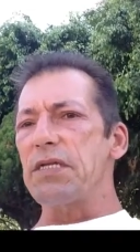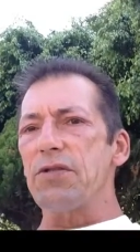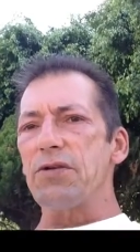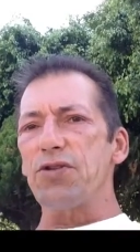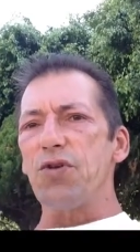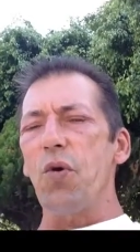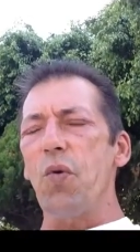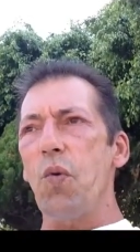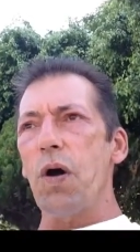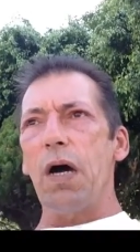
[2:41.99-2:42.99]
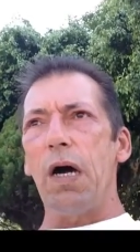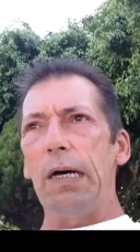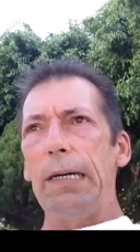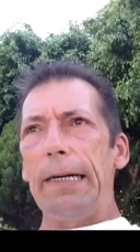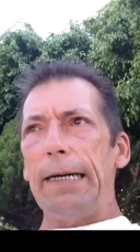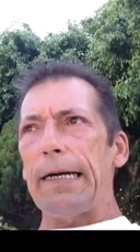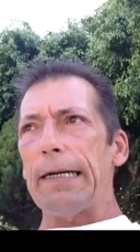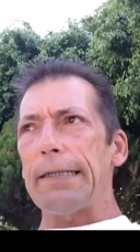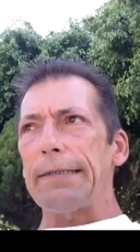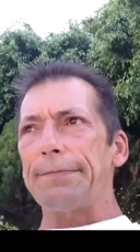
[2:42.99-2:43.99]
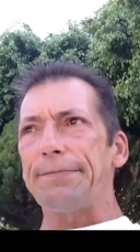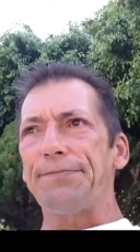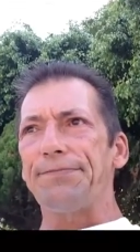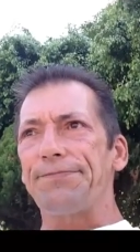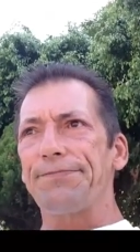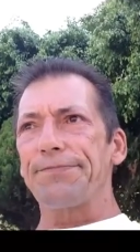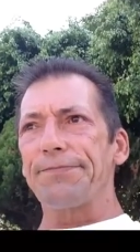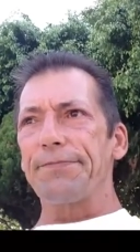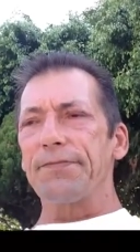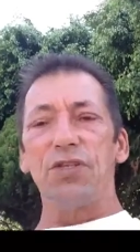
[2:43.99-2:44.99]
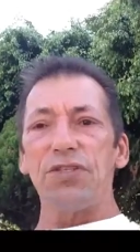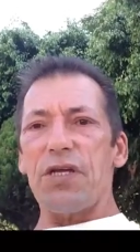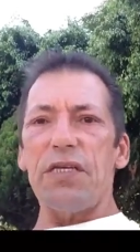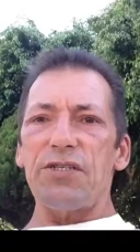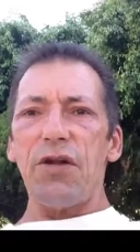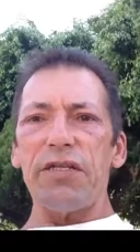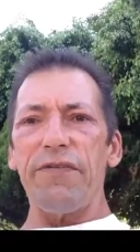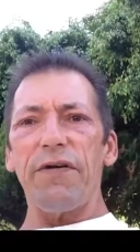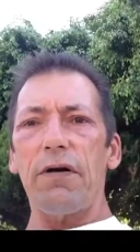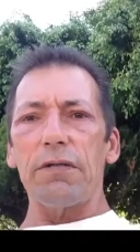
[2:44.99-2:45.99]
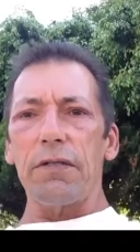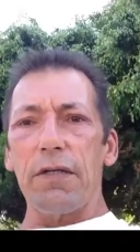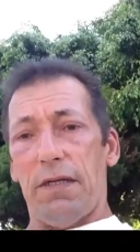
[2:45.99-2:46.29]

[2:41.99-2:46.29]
It, there's no, uh, um, there's, it's not difficult.